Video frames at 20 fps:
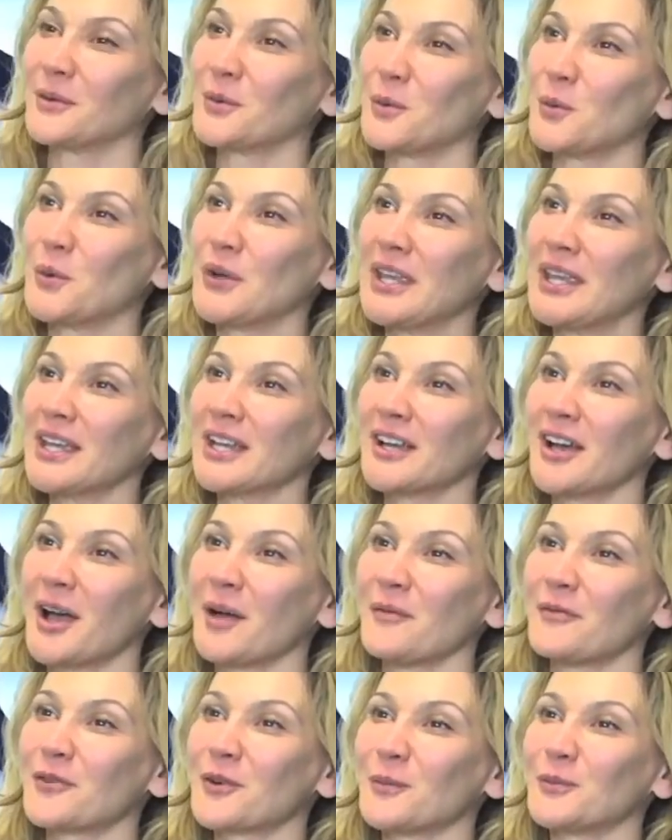We
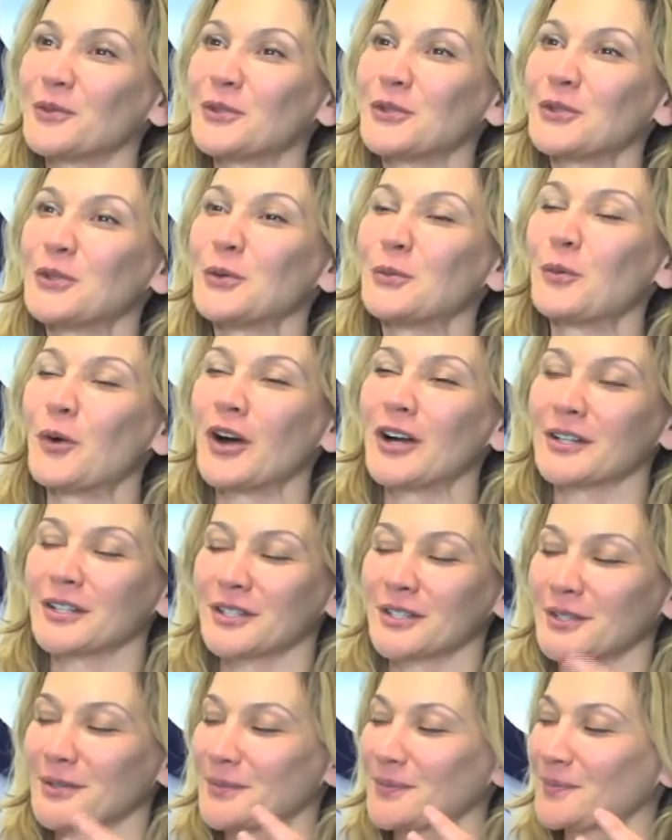come from two
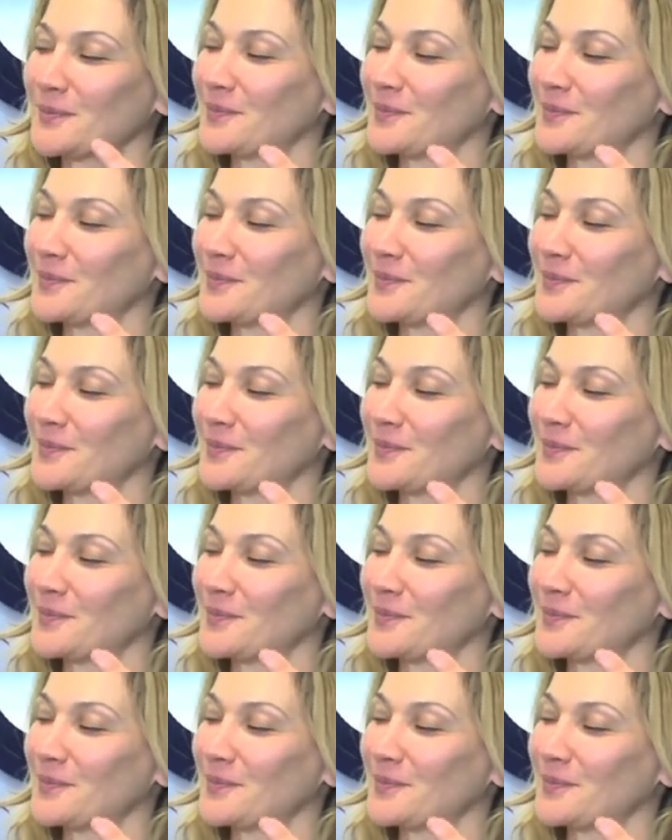parts,